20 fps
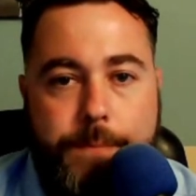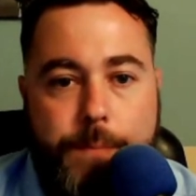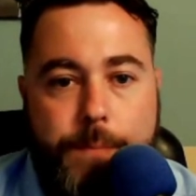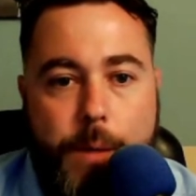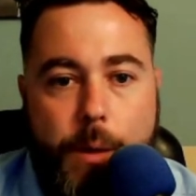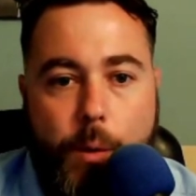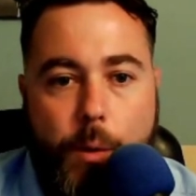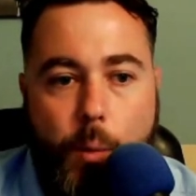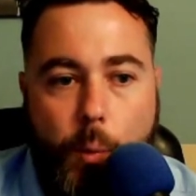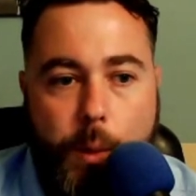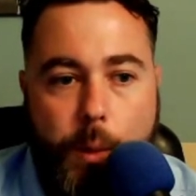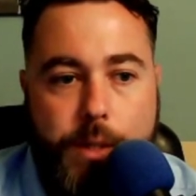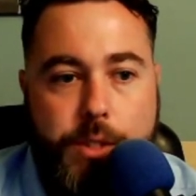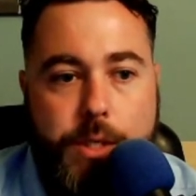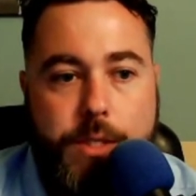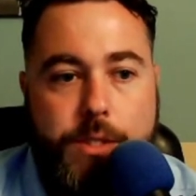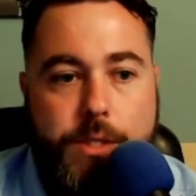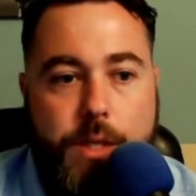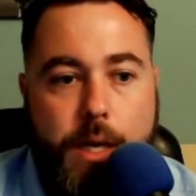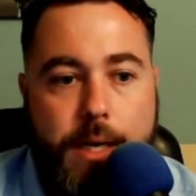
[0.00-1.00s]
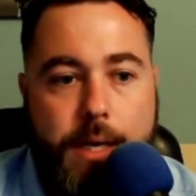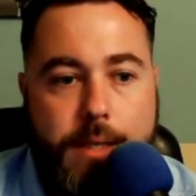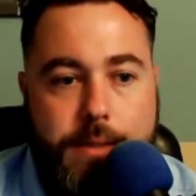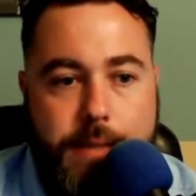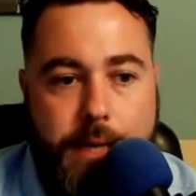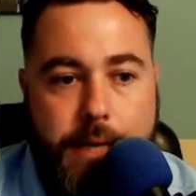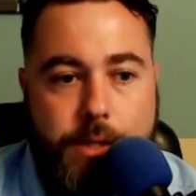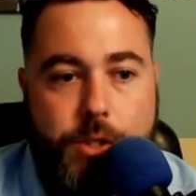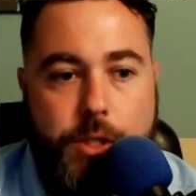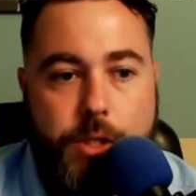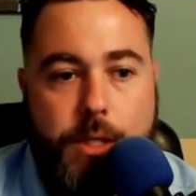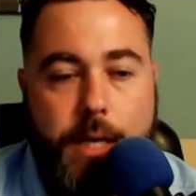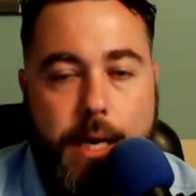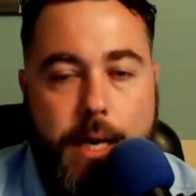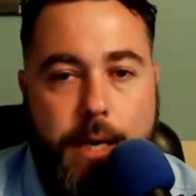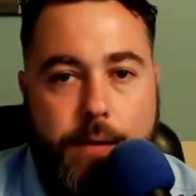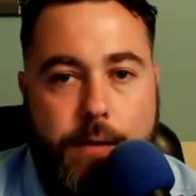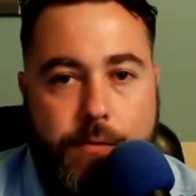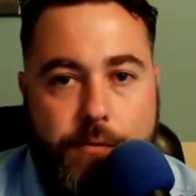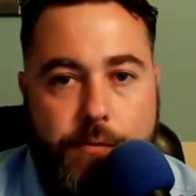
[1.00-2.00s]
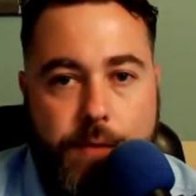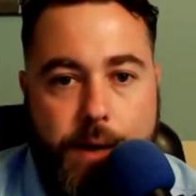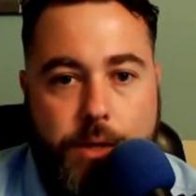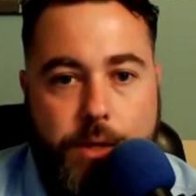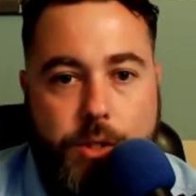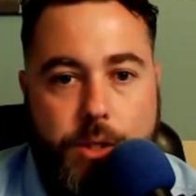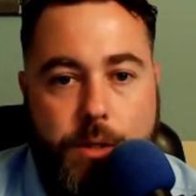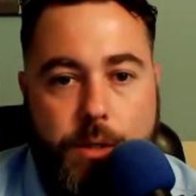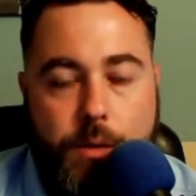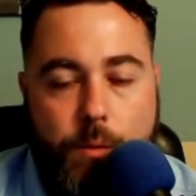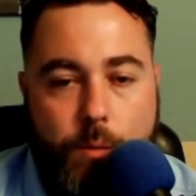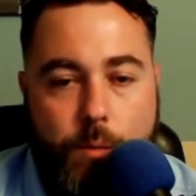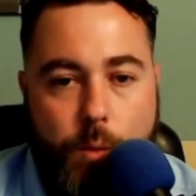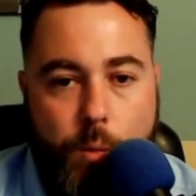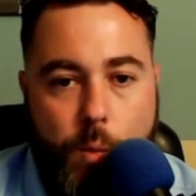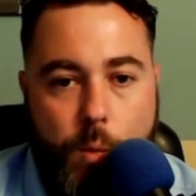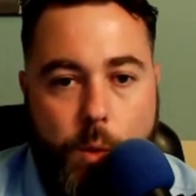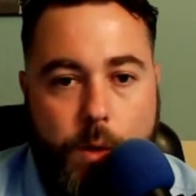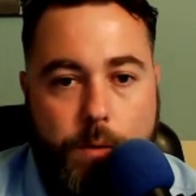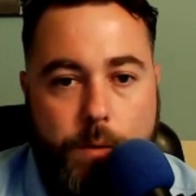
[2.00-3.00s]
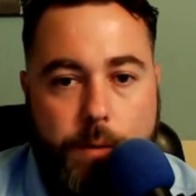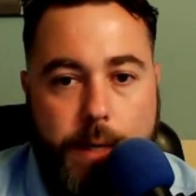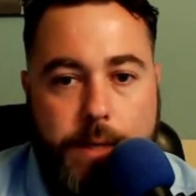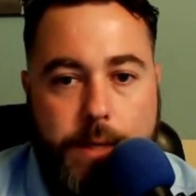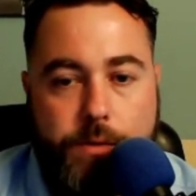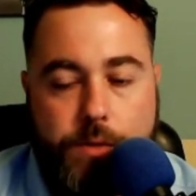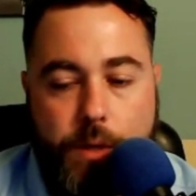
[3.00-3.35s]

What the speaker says: which is an attention and affection reward, right?